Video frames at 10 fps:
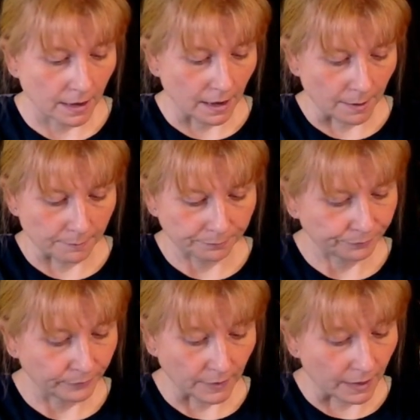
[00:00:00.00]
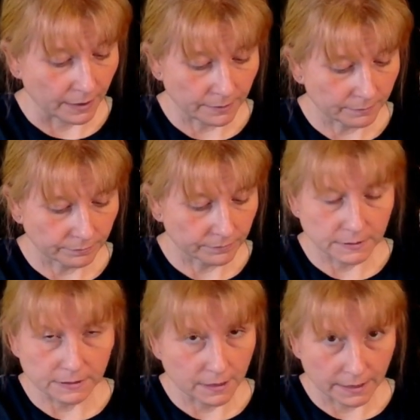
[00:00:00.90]
Not a
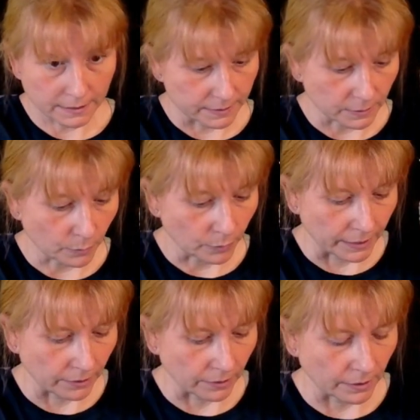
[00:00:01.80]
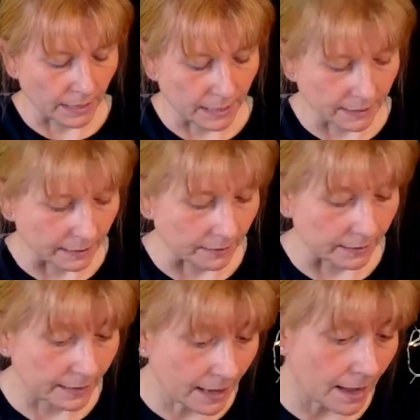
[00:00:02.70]
deal breaker or anything
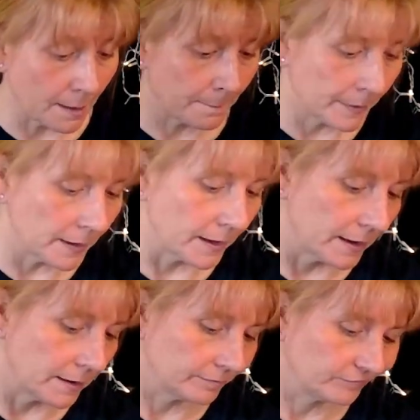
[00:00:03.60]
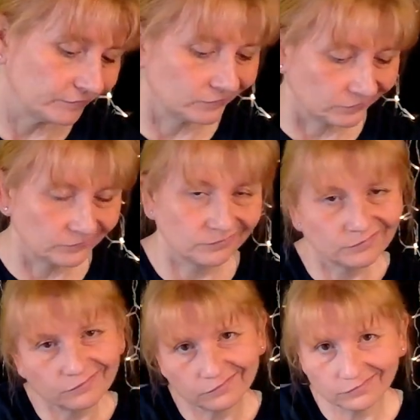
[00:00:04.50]
like that, but
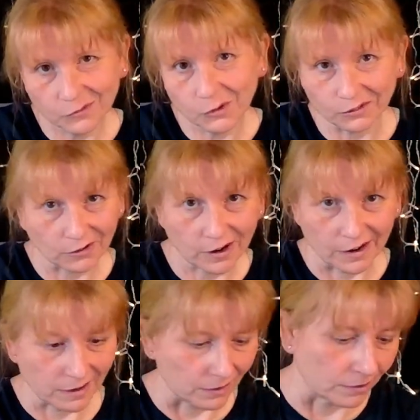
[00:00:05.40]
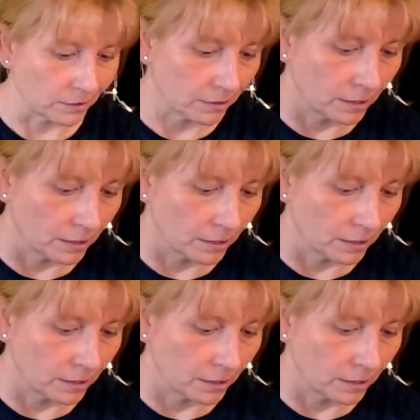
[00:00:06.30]
it wasn't great either.